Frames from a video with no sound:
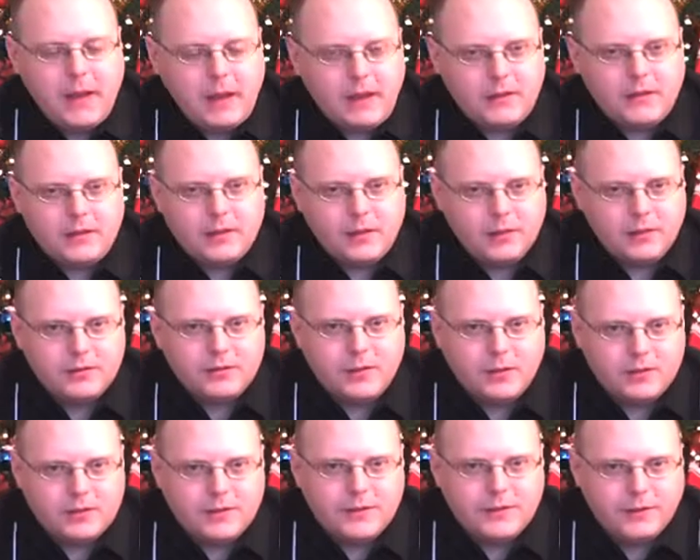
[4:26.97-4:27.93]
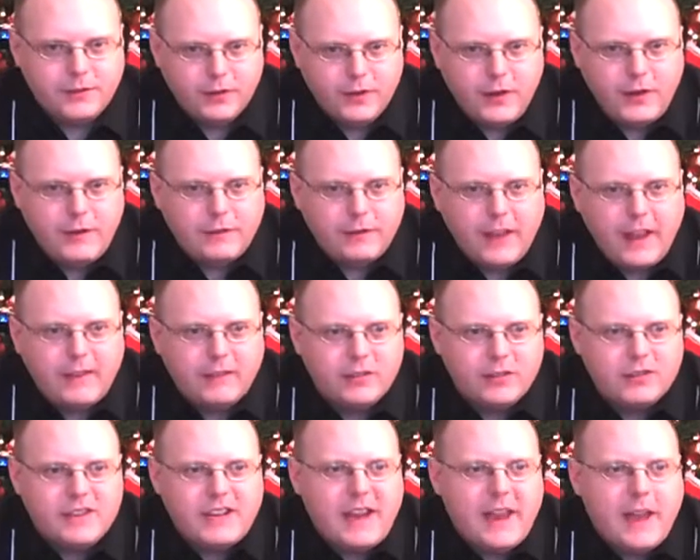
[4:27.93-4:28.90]
getting the, those fruity
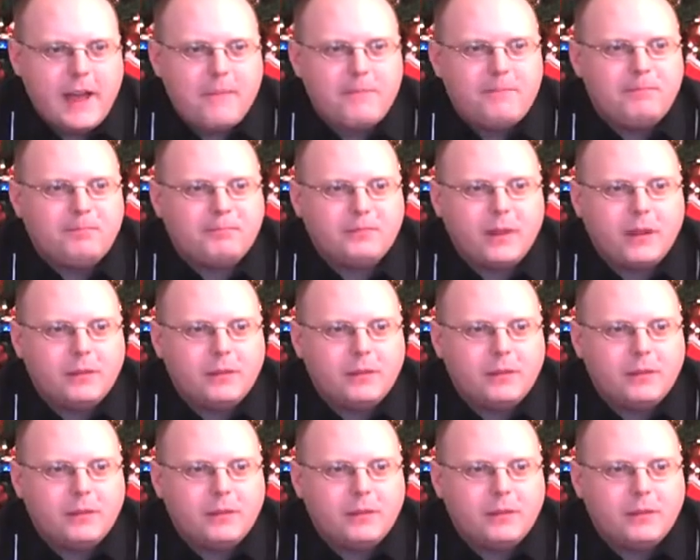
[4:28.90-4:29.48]
flavors again.